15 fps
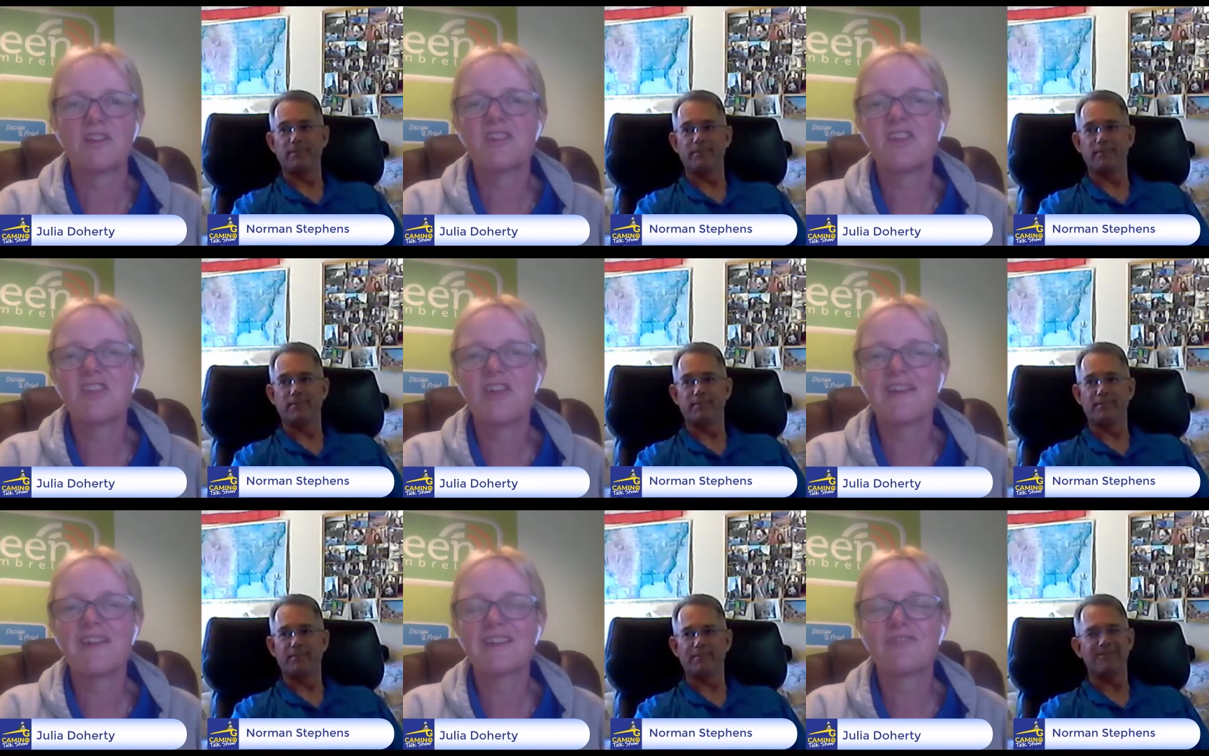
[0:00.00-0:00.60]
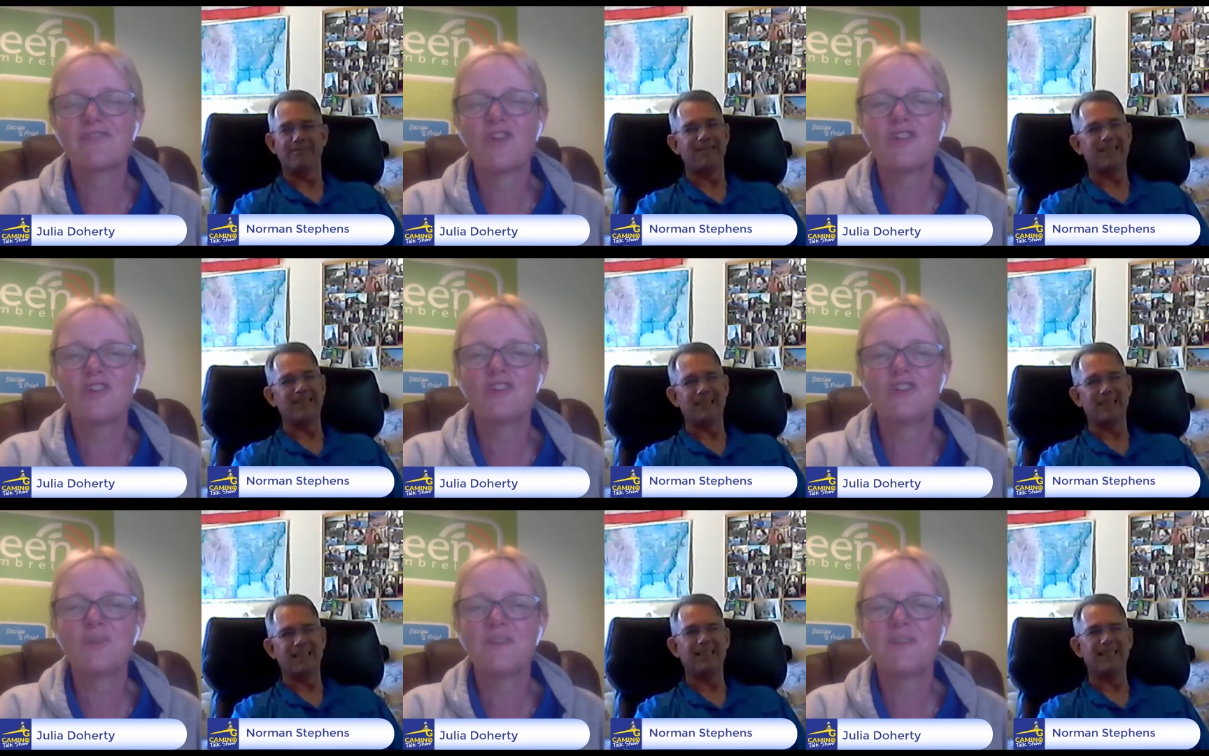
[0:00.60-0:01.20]
Speaker 1: You know, that's
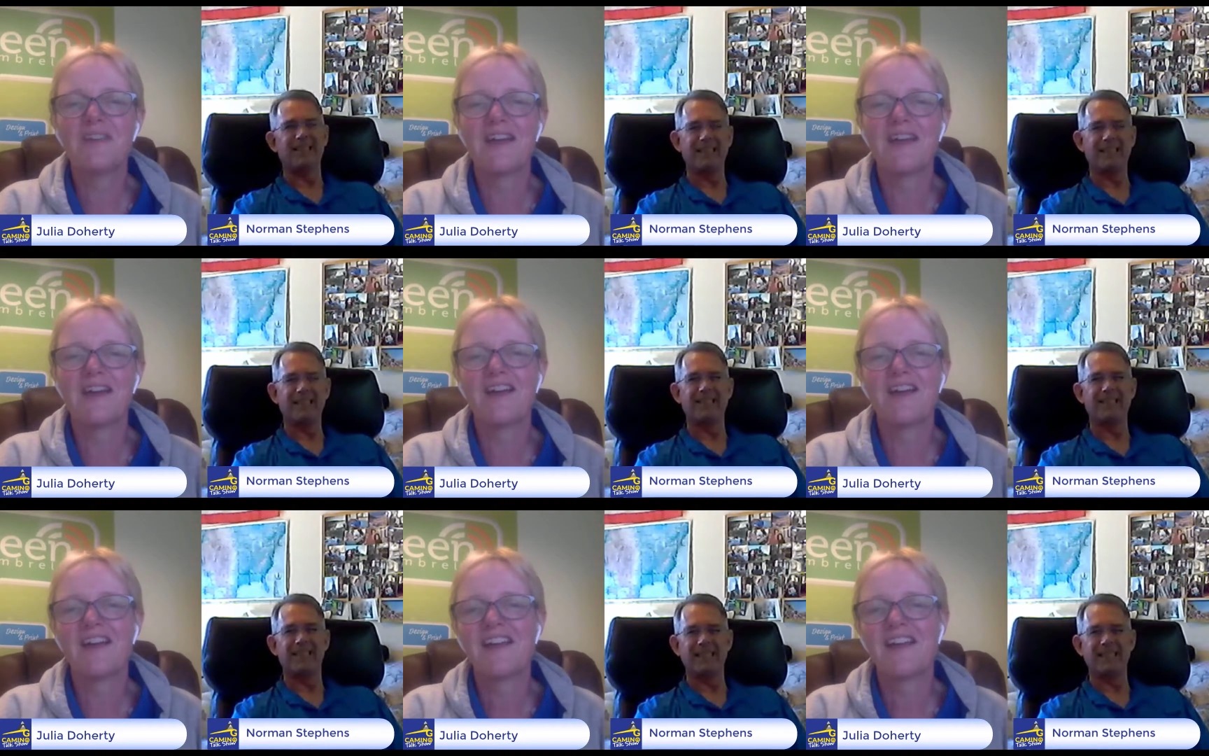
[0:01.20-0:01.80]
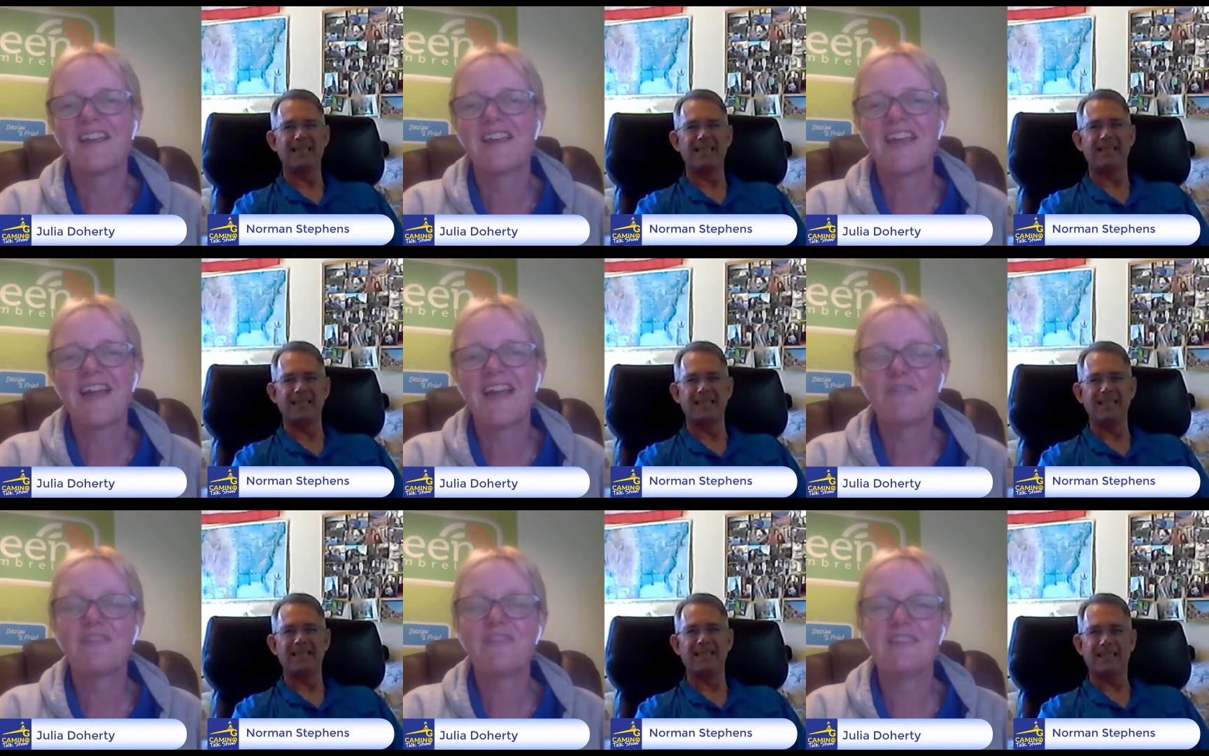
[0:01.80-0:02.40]
fine doing that
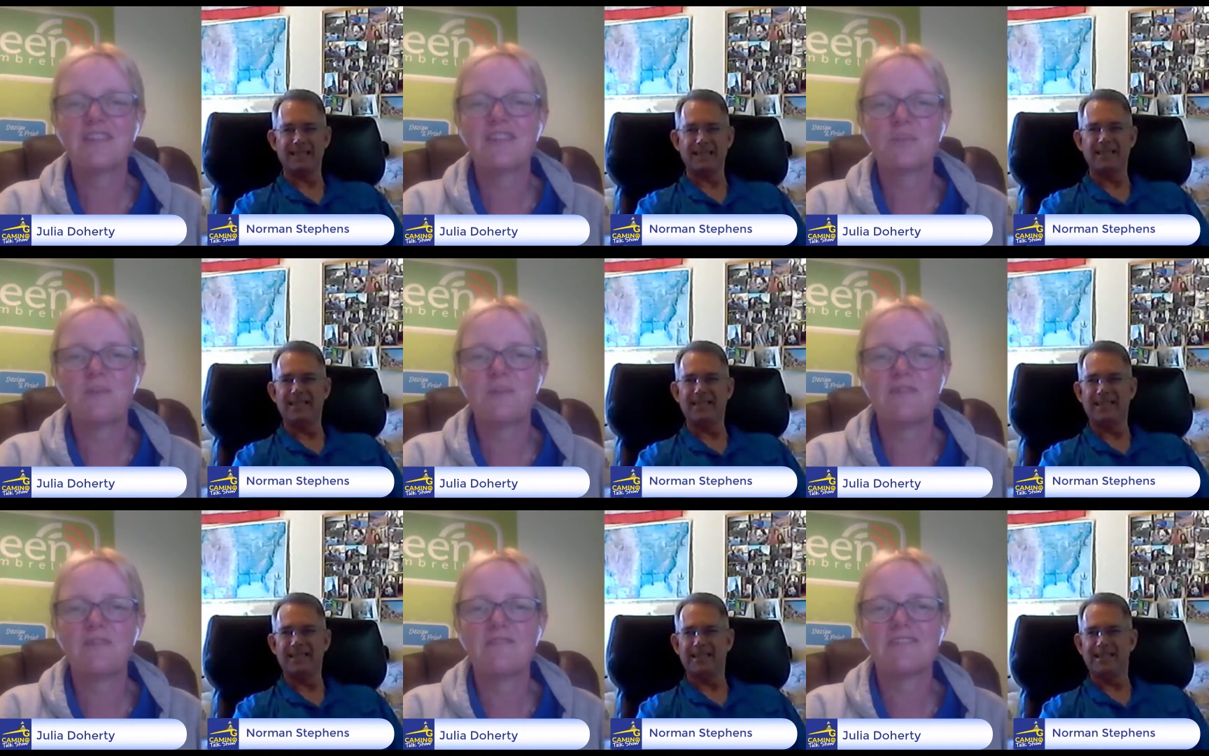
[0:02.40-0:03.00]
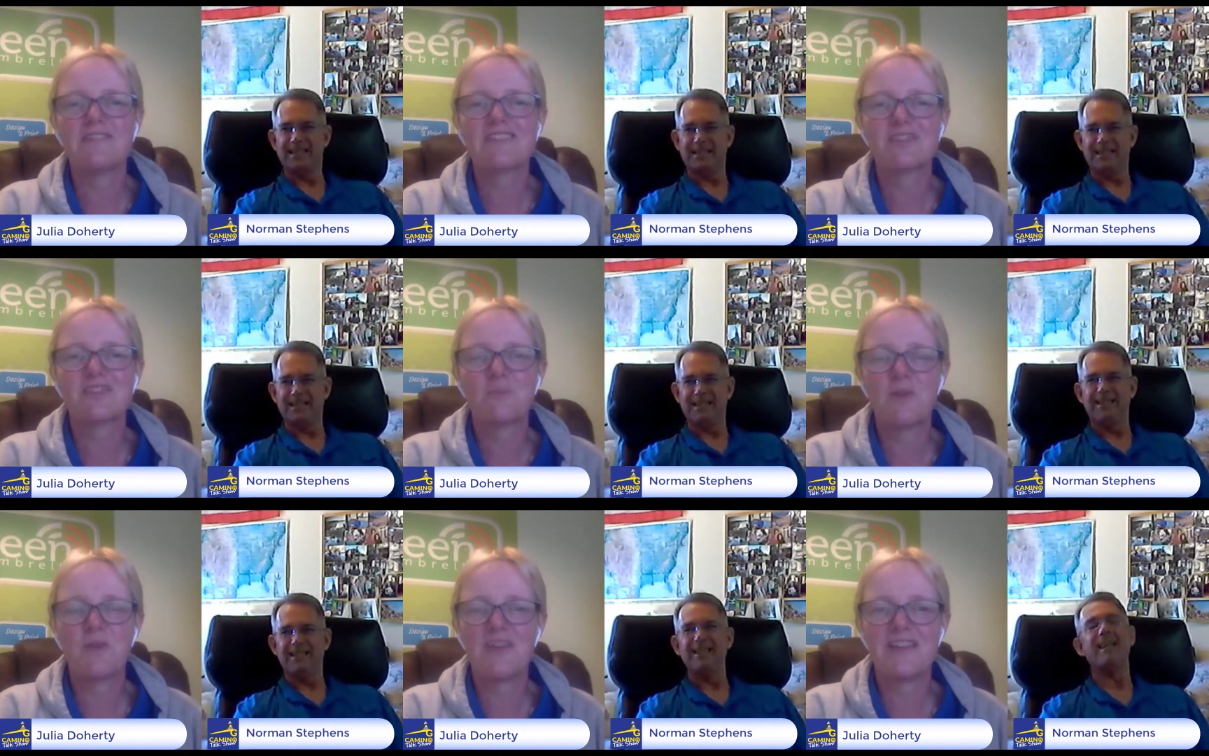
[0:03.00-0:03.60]
for the experience,
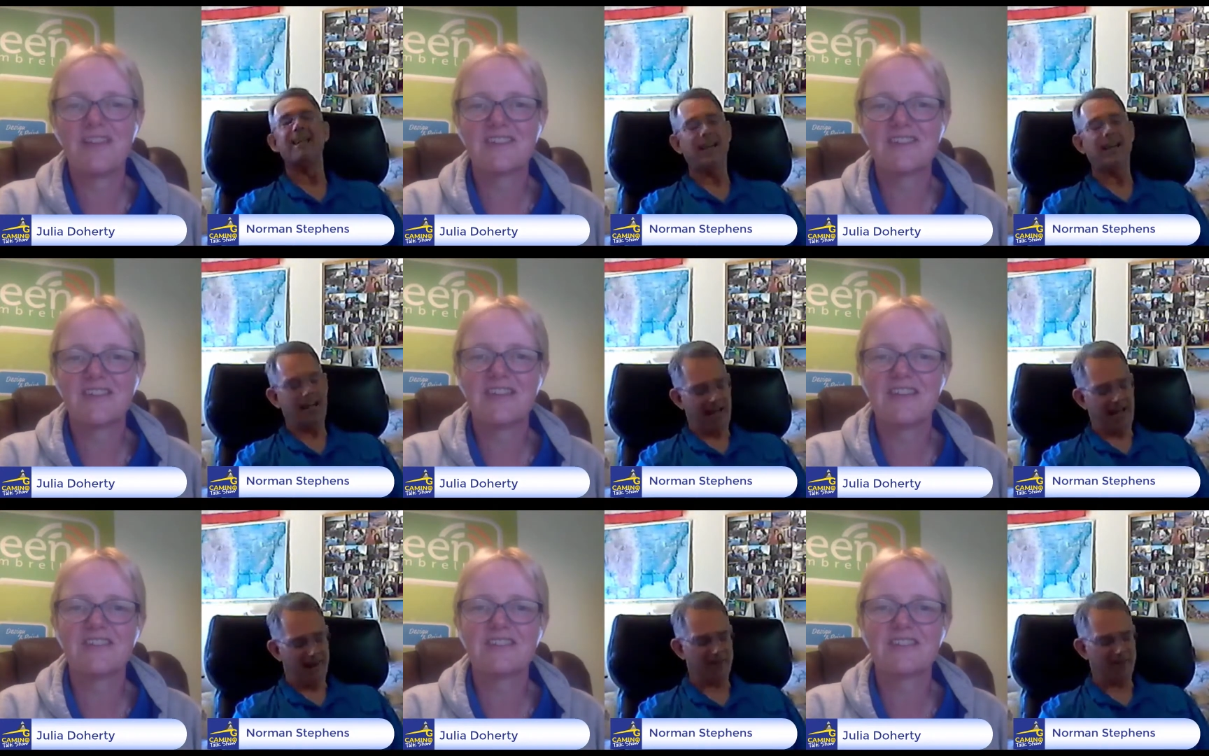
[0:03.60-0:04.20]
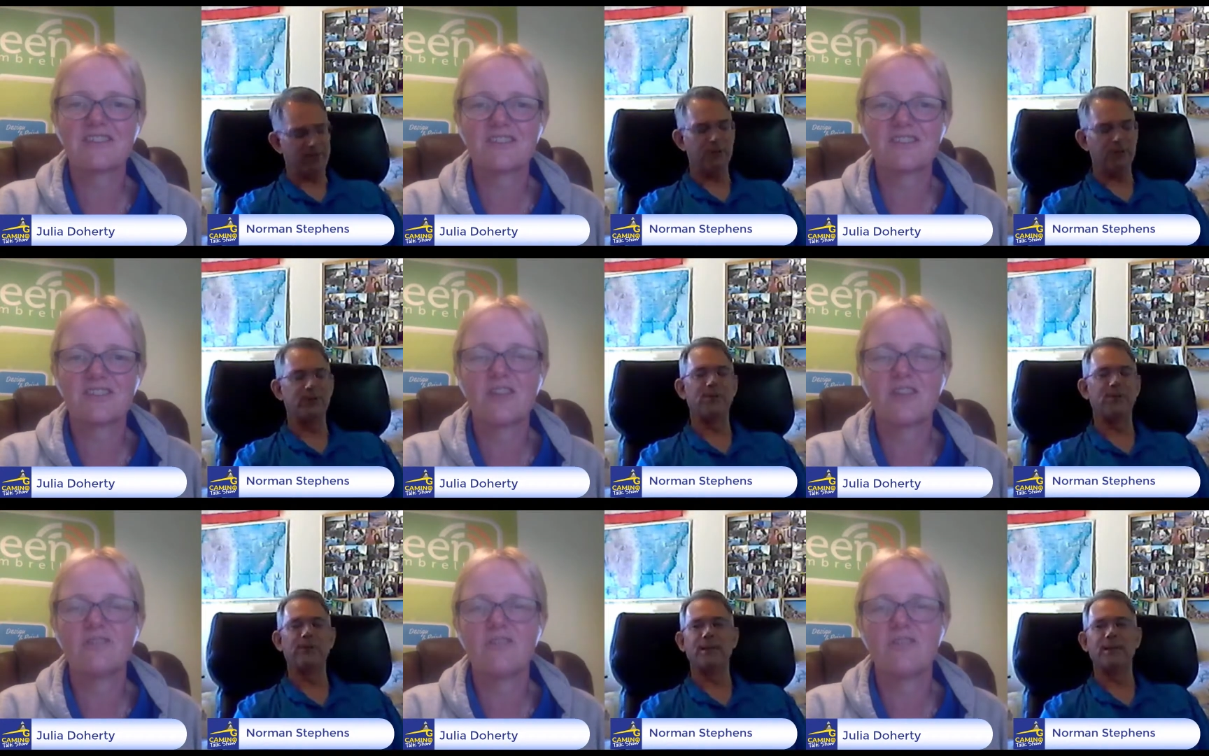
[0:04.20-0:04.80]
but it's it's
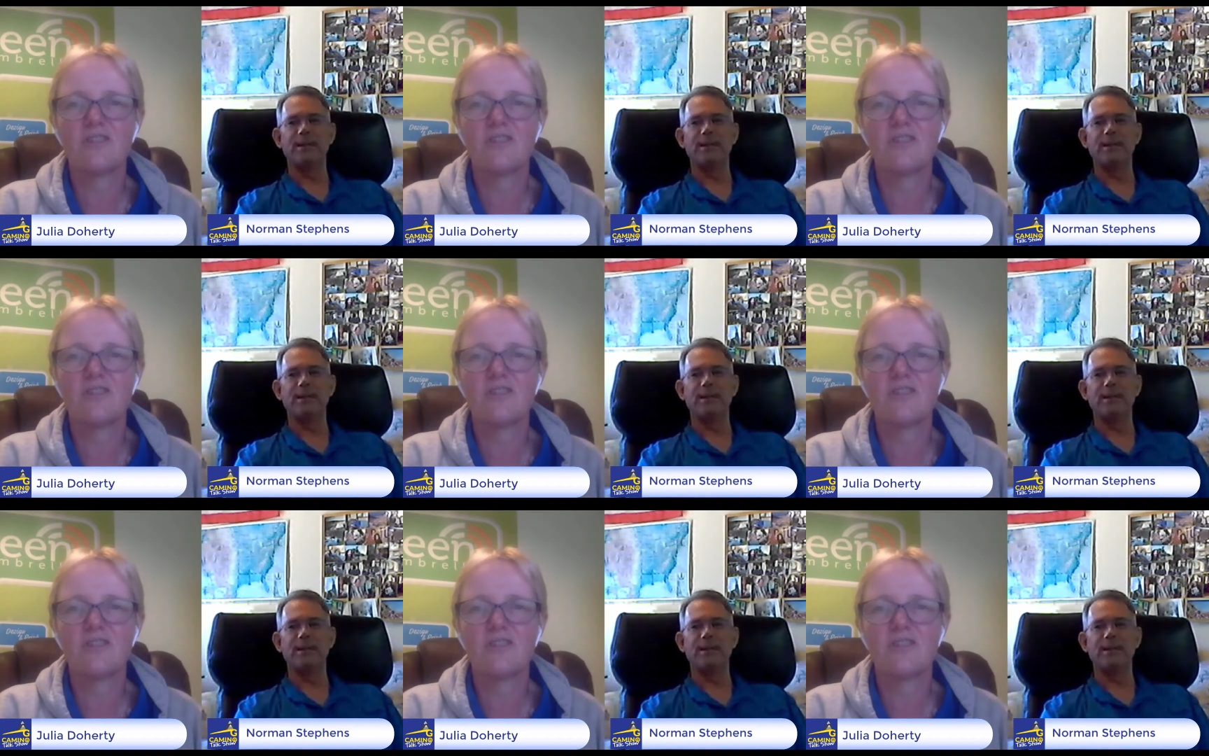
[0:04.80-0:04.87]
so